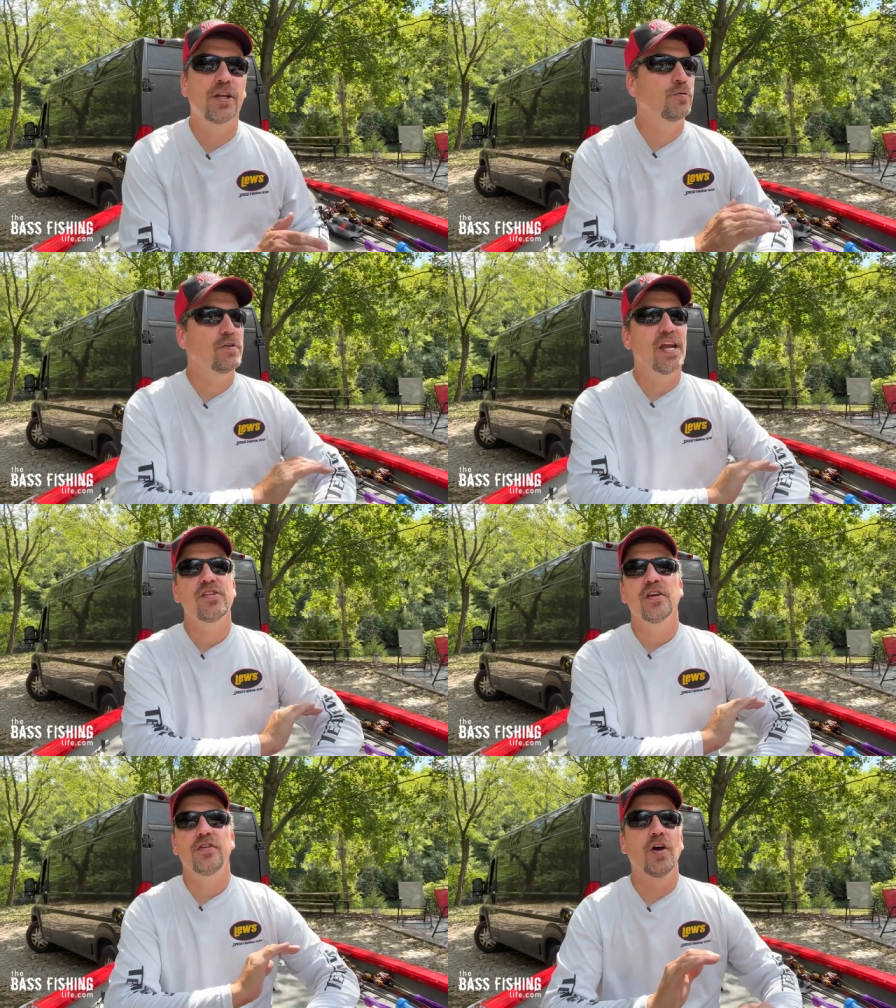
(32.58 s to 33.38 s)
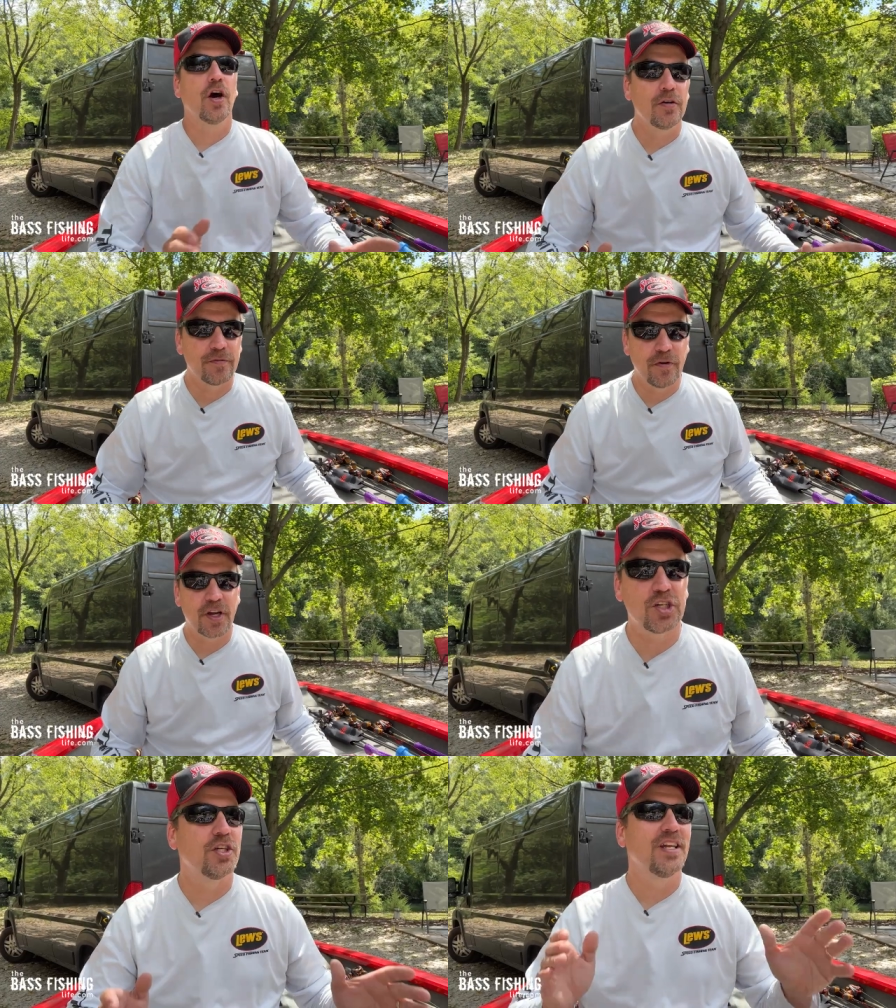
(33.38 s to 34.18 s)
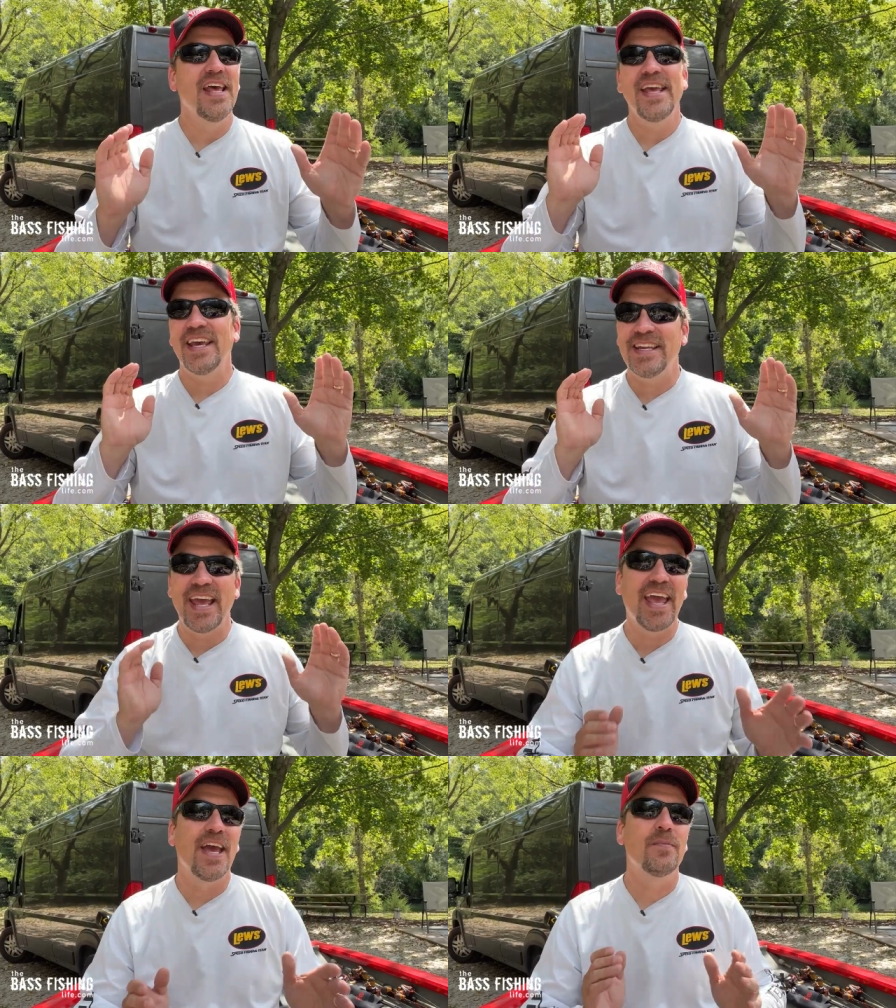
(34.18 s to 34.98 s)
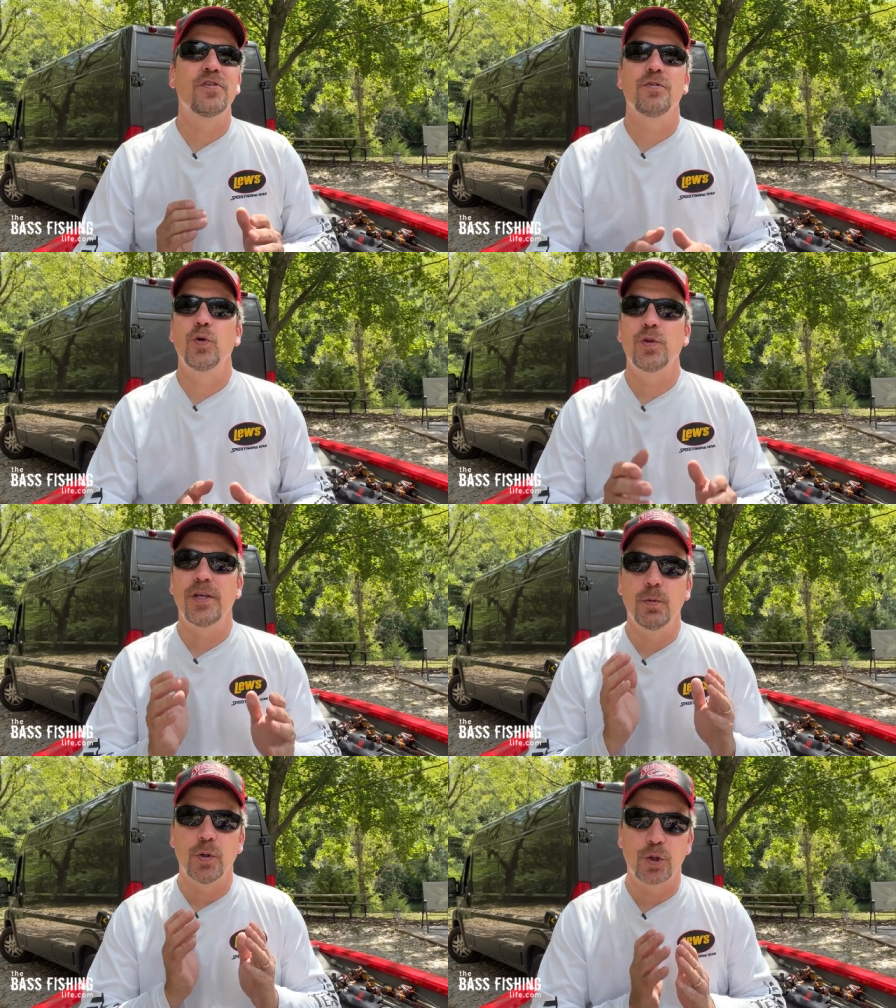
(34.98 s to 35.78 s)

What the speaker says: creates a ton of friction and absolutely will